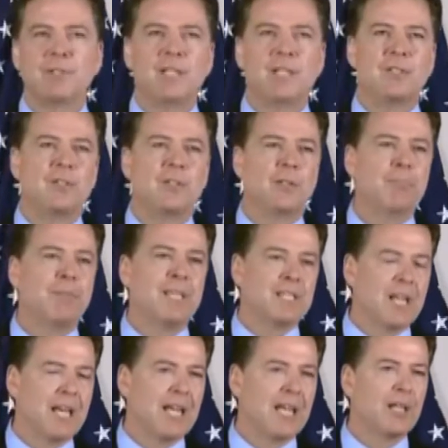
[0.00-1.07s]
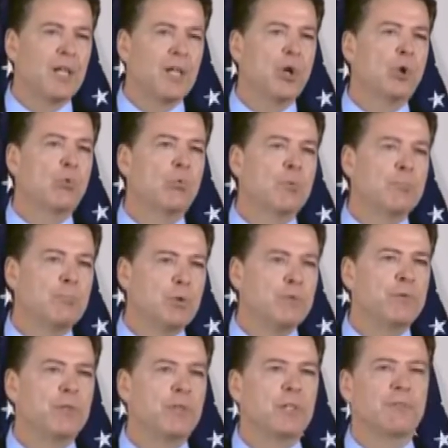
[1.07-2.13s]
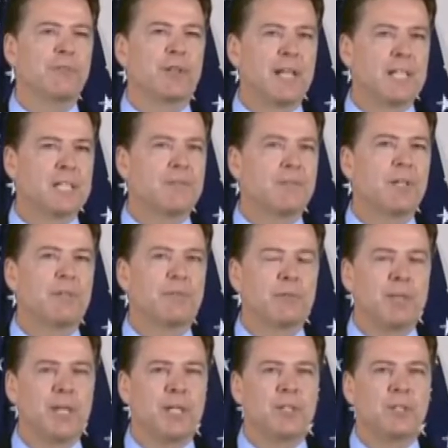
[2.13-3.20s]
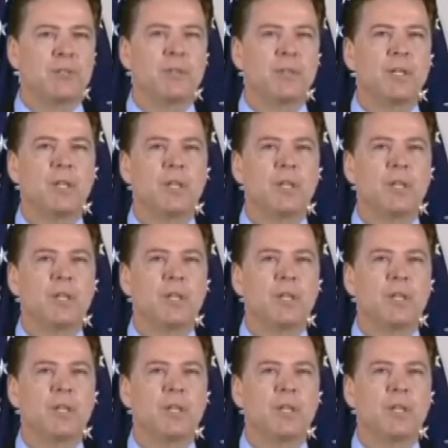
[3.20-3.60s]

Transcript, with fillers: into the mishandling or removal of classified information,